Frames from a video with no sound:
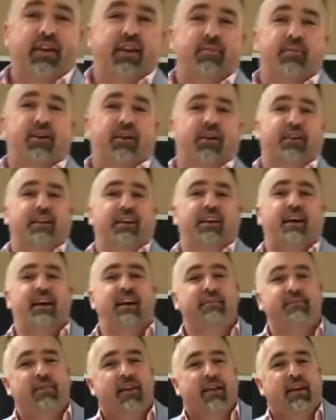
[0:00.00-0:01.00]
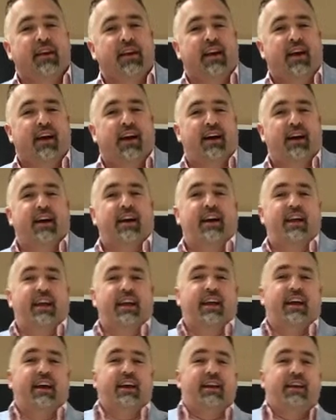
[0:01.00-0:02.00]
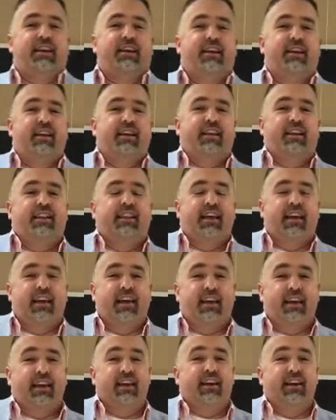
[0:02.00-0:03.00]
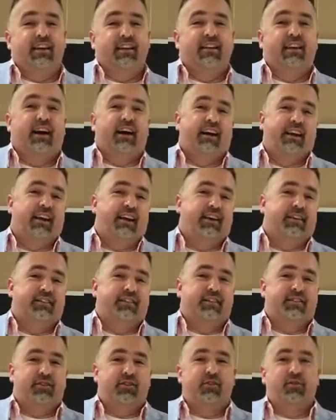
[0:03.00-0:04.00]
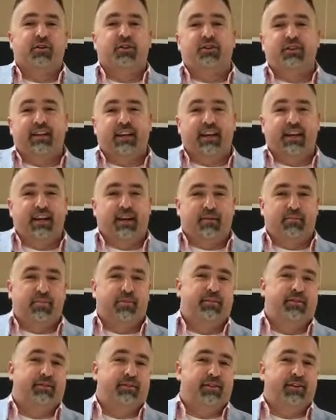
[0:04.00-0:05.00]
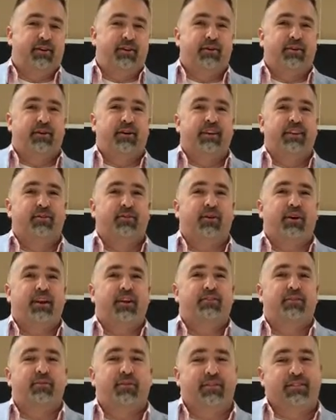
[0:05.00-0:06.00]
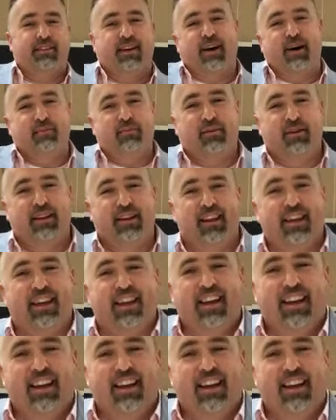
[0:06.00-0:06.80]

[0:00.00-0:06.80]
to come along today, and they, I guess, too early to get up. So one of them was up, and